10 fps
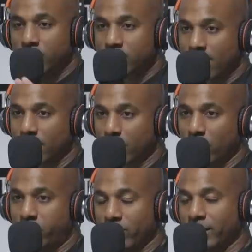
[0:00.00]
you just have a
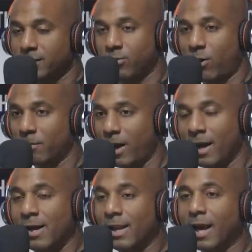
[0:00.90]
booth. He just walked by
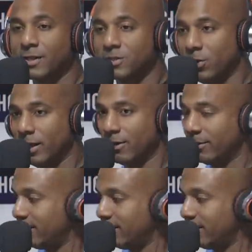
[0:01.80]
I'm like all, a studio.